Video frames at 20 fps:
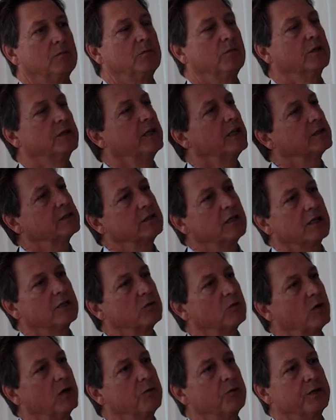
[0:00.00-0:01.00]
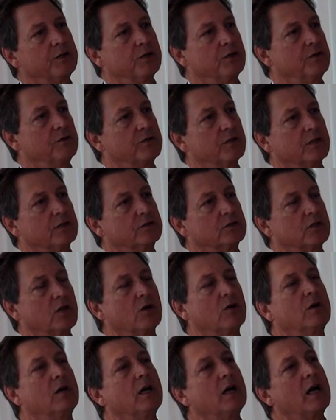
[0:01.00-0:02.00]
But that's not the way we do it.
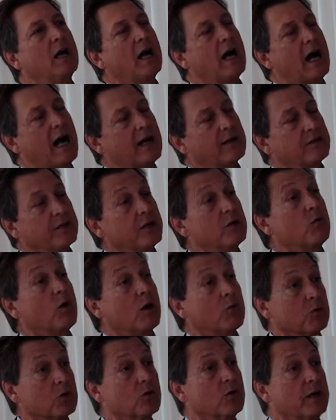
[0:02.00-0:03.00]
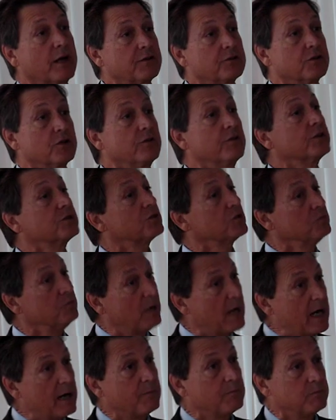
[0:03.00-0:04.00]
So I think what we're going to have to do, this
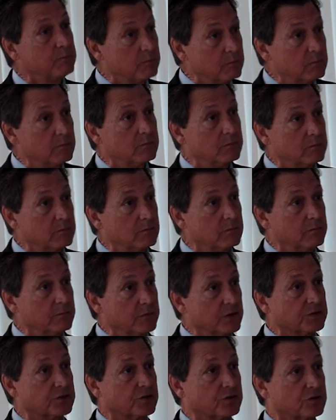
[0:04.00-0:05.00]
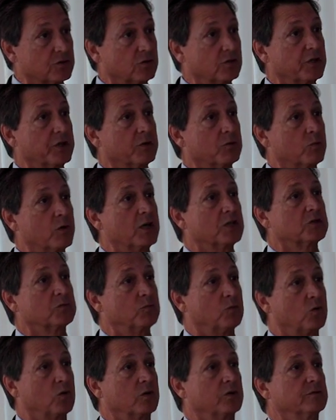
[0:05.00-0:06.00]
is the Lynn
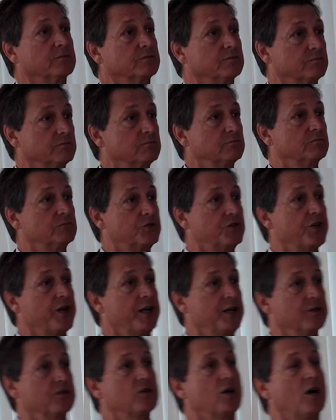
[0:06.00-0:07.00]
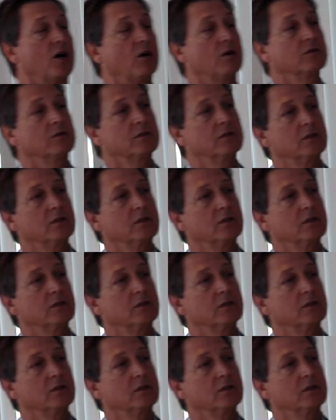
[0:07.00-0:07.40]
Westmoreland chain of thought.